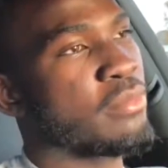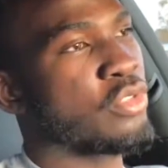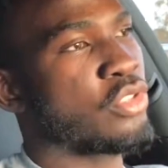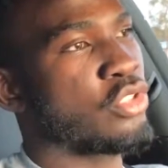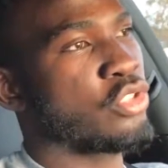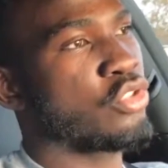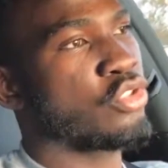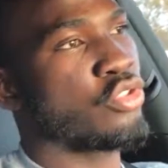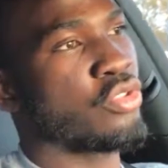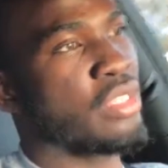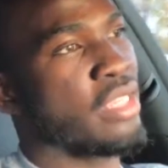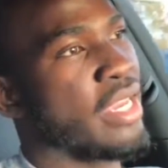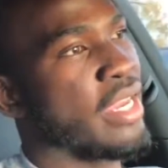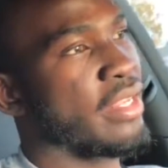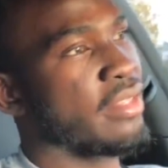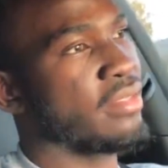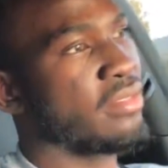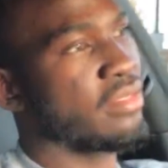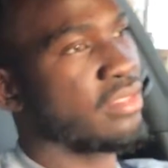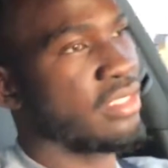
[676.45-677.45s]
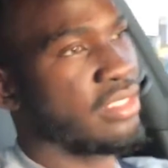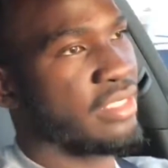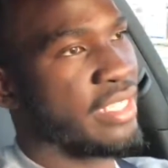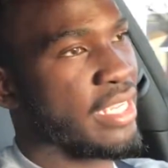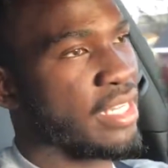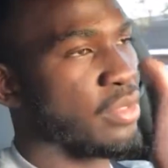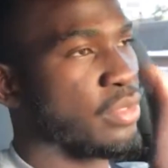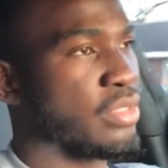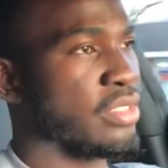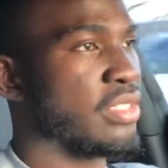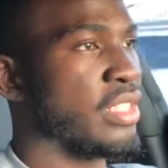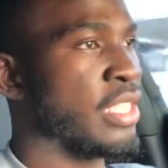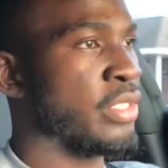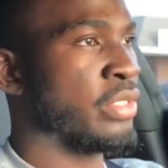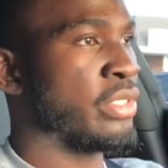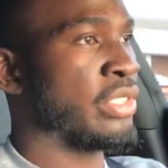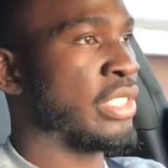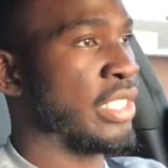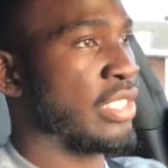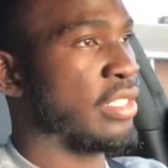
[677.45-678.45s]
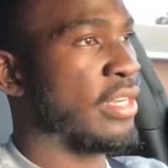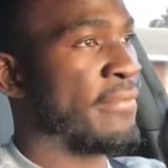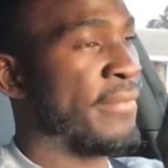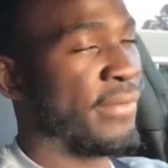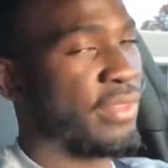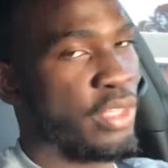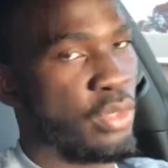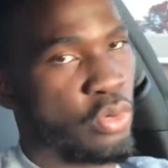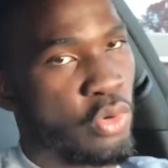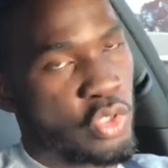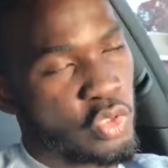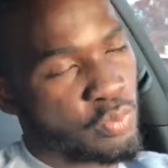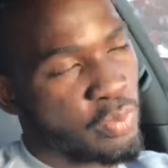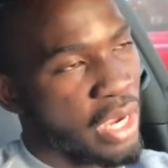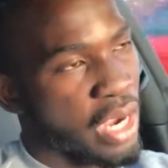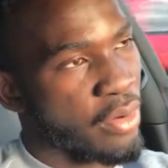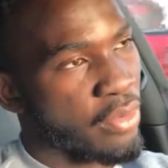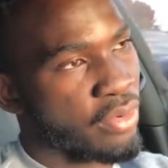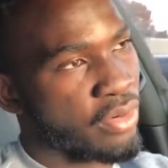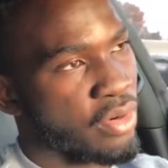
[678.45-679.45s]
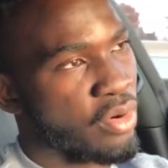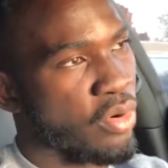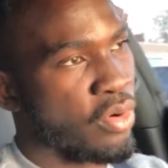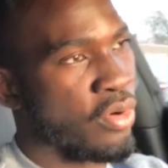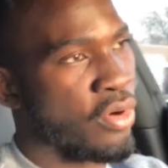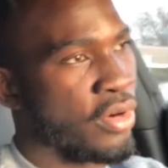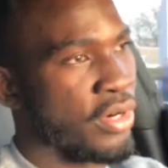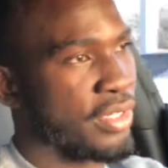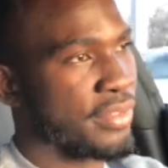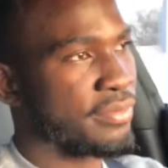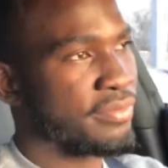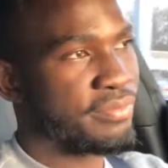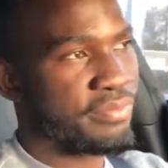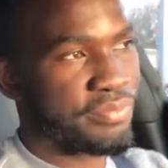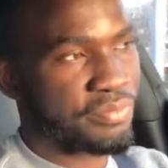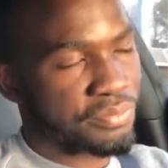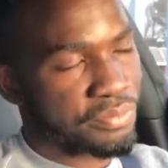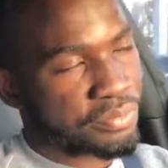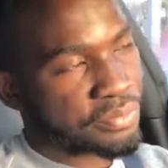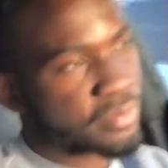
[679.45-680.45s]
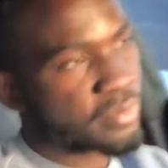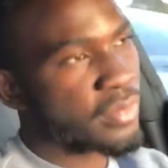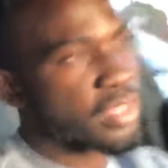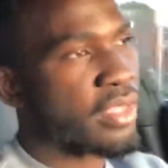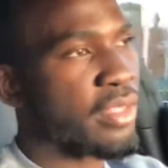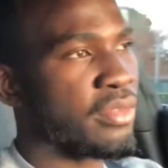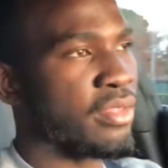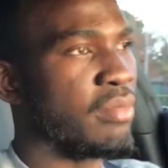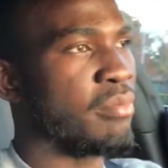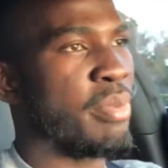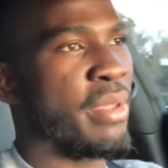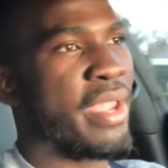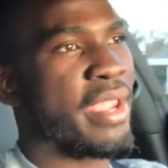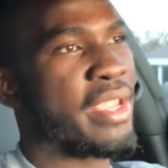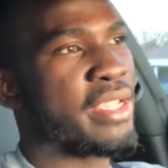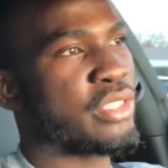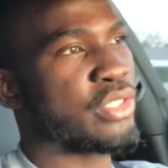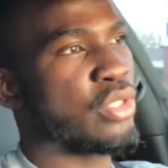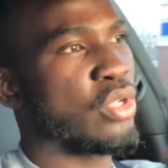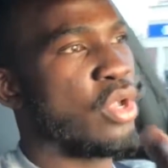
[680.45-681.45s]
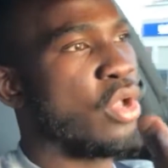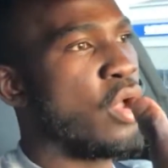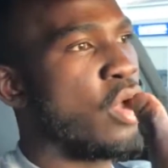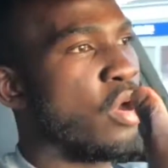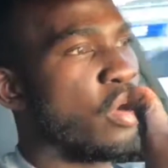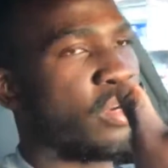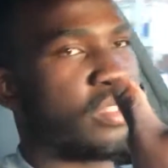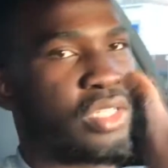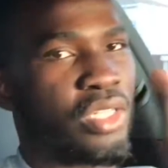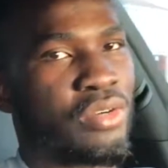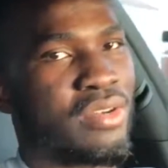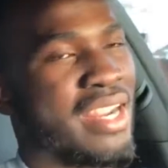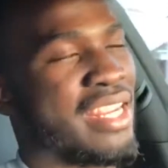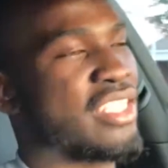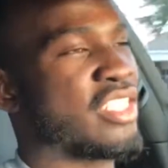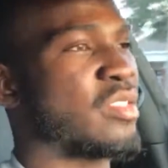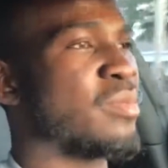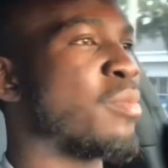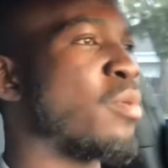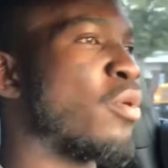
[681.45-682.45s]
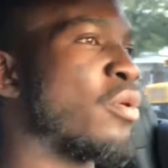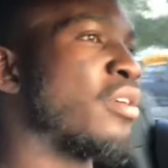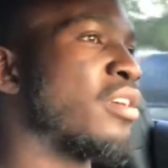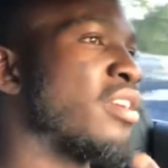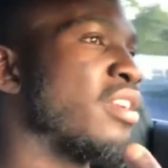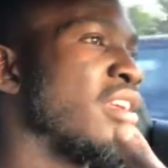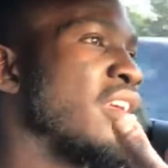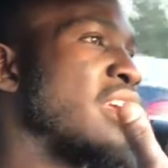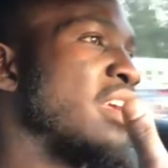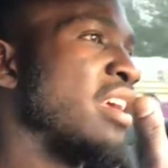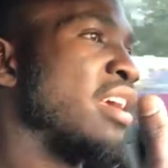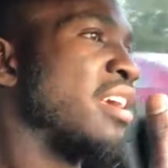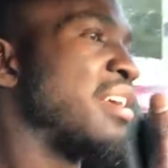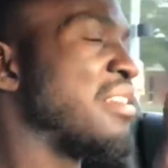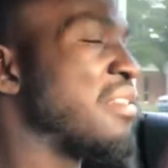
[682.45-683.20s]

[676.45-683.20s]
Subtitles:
trims should you get? The Z06 with 650 horsepower, or the base, or the Grand Sport?